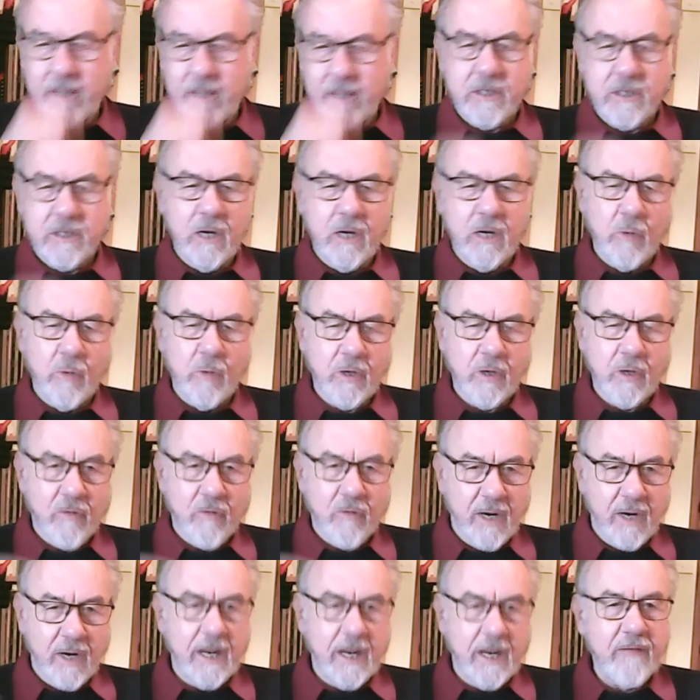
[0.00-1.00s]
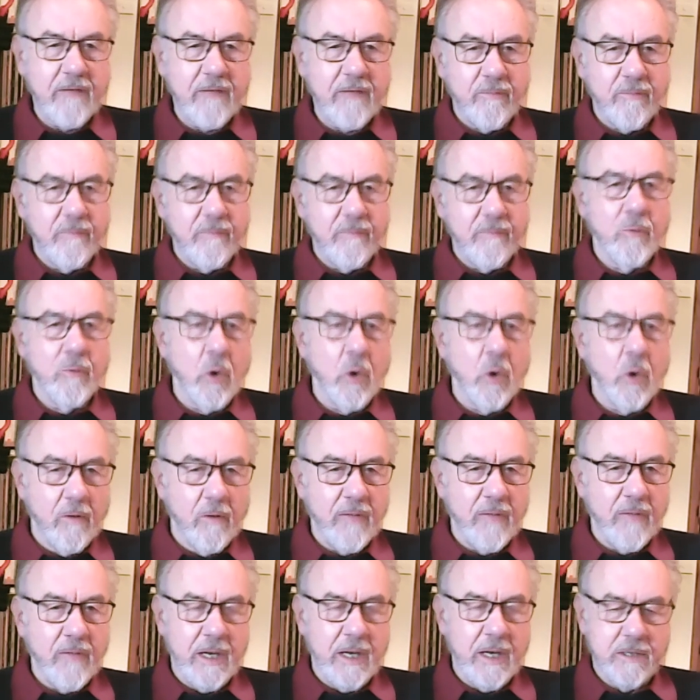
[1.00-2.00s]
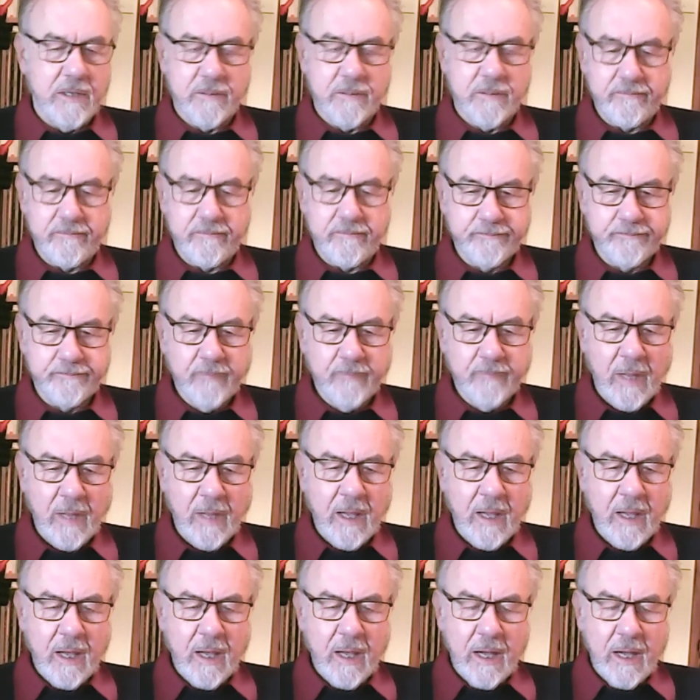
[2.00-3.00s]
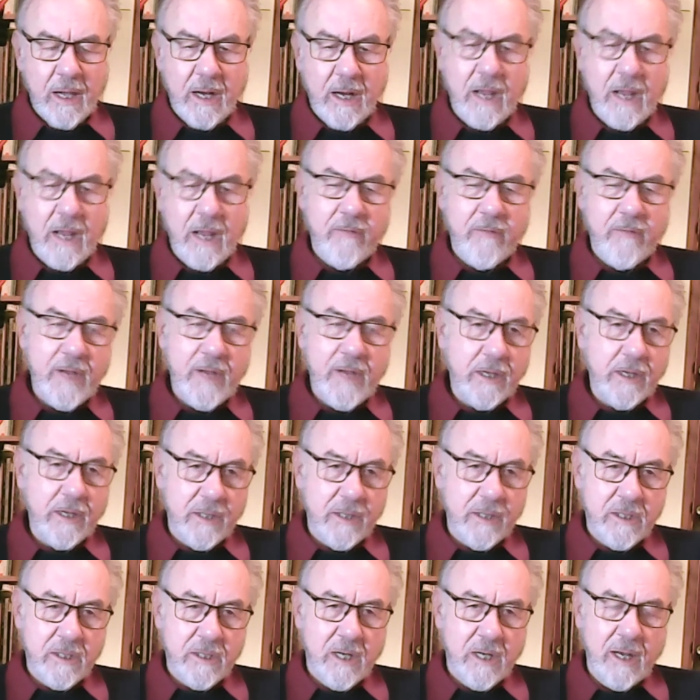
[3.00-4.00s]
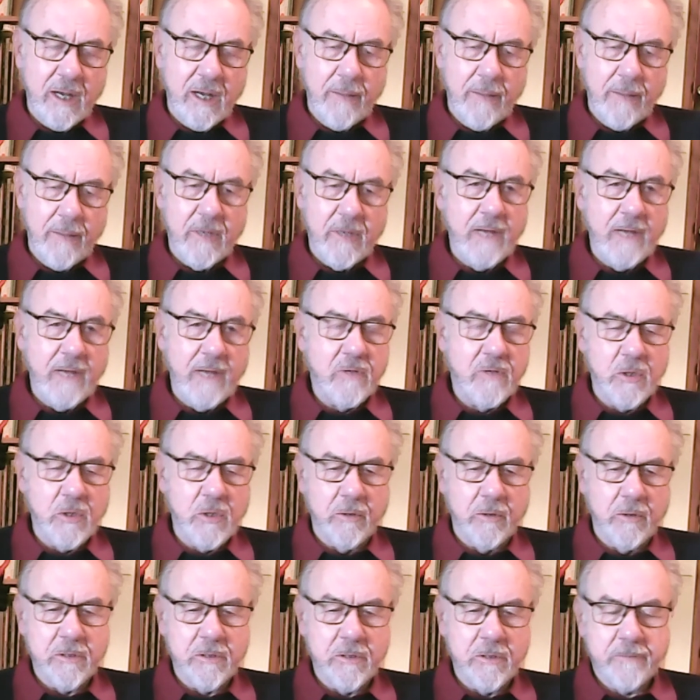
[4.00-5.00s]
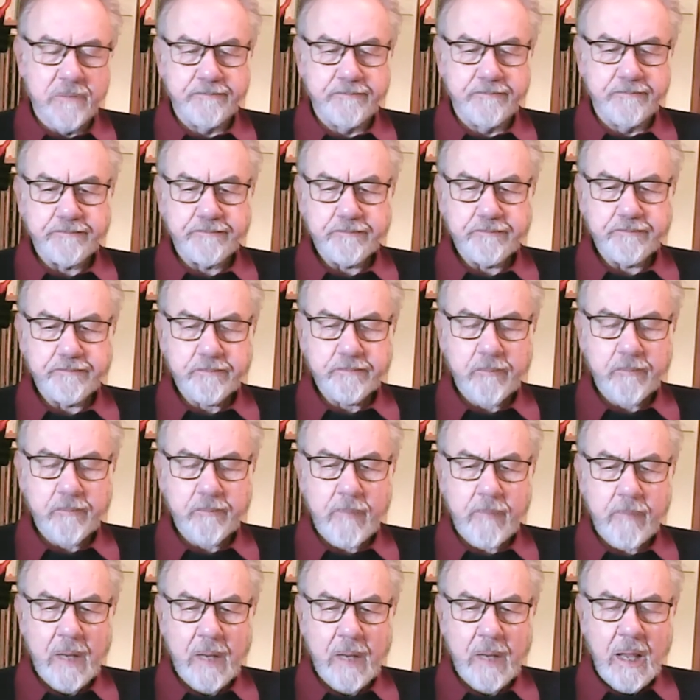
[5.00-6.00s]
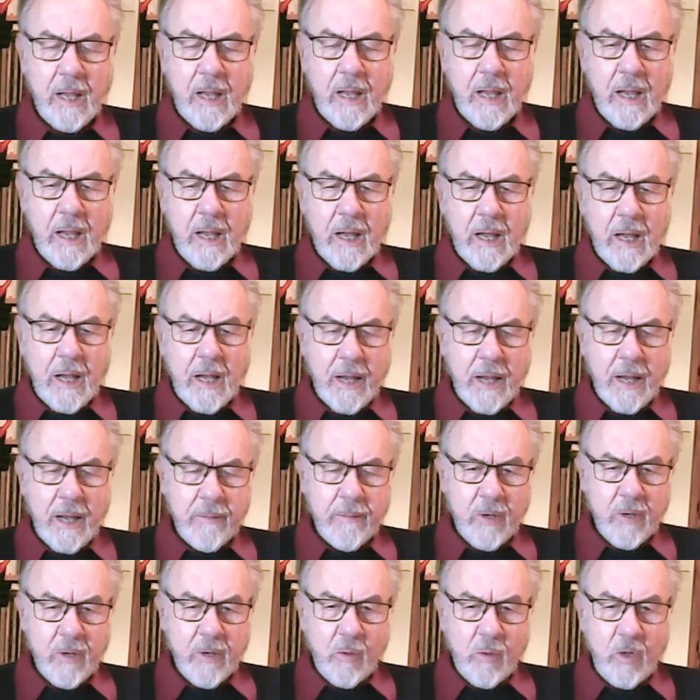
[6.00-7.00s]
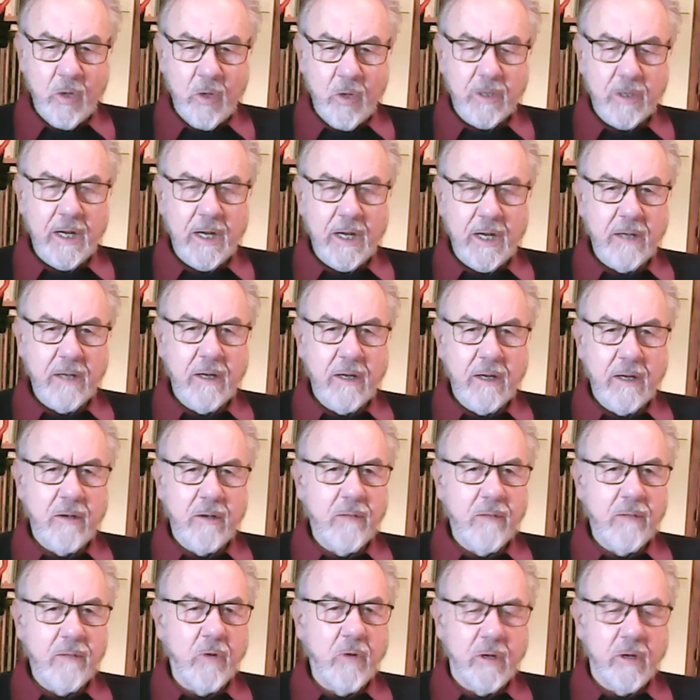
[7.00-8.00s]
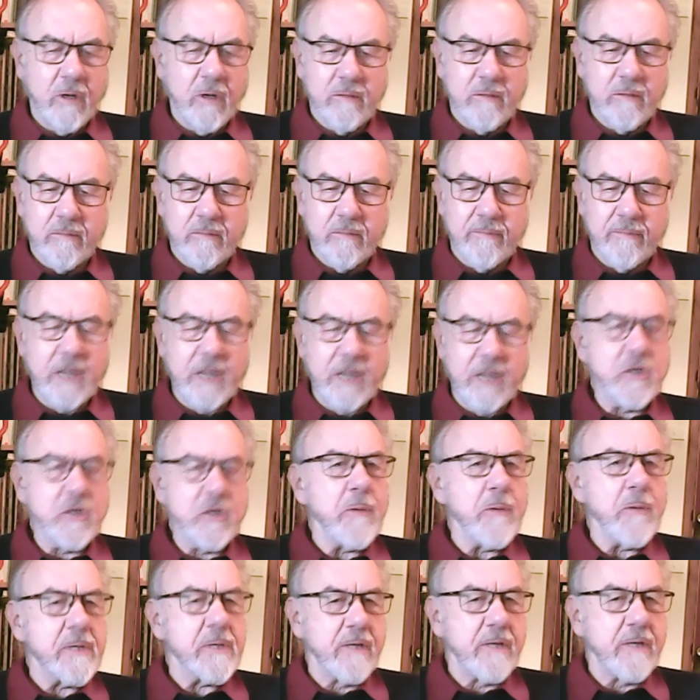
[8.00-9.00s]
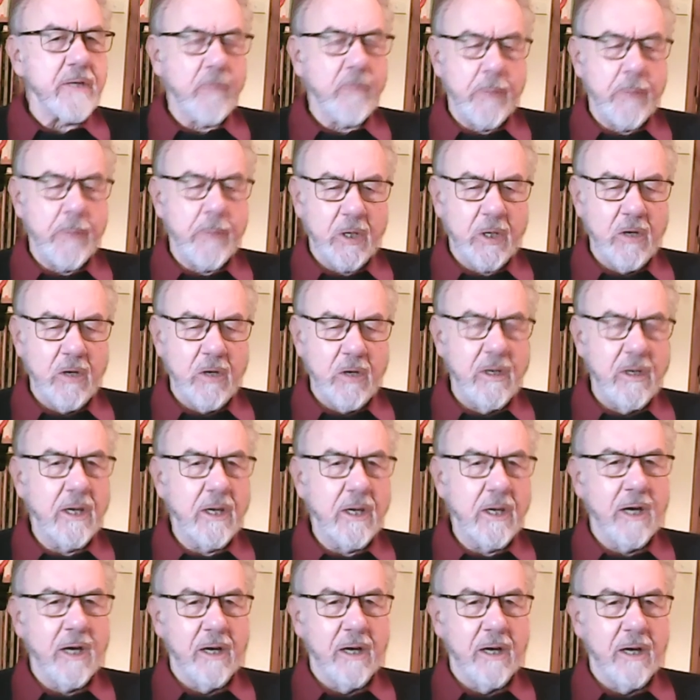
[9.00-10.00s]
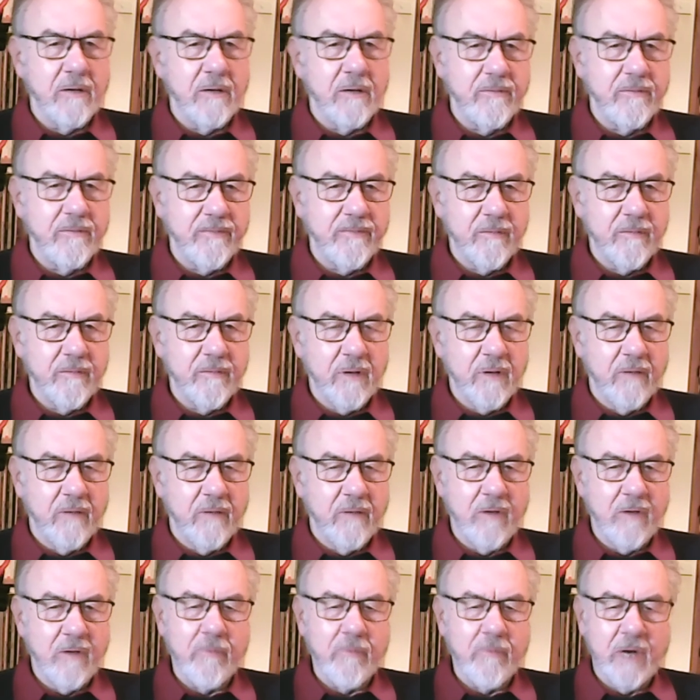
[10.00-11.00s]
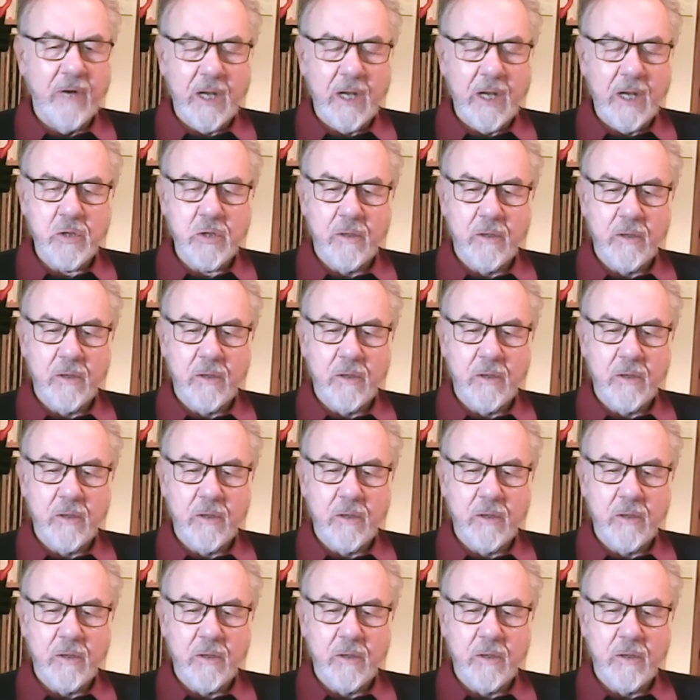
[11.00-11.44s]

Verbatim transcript: so you want to try and have more of these. And our vet at the time, Dave Schultz, um, worked out uh, well, marsupials have a peculiar kind of, of reproduction.